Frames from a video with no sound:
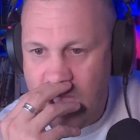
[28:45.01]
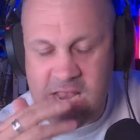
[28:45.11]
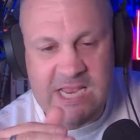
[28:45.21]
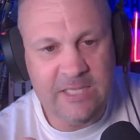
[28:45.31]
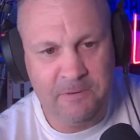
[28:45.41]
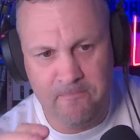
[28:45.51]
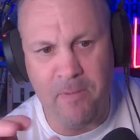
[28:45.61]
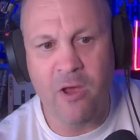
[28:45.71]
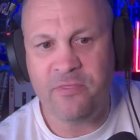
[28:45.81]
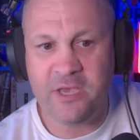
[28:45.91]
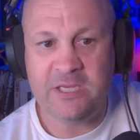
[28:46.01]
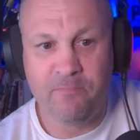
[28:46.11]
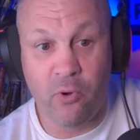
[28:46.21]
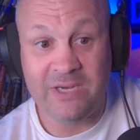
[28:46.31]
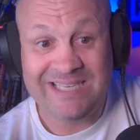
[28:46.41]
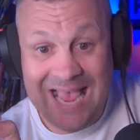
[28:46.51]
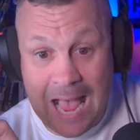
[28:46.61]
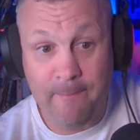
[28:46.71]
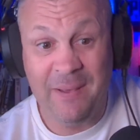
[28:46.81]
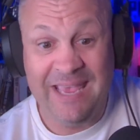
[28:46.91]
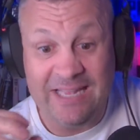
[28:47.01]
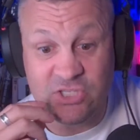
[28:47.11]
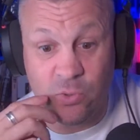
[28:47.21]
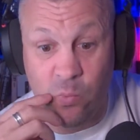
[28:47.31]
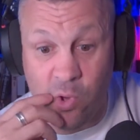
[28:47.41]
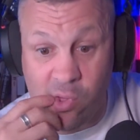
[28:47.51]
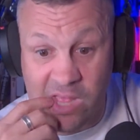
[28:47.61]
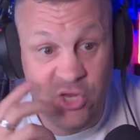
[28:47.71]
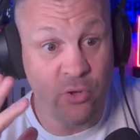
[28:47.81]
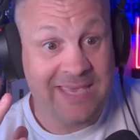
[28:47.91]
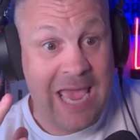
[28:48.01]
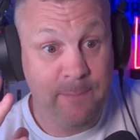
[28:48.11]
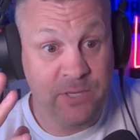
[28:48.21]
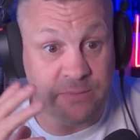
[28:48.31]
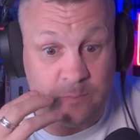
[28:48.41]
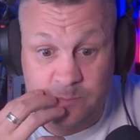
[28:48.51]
and you had to put both these boys up against a wall, and you're the captain,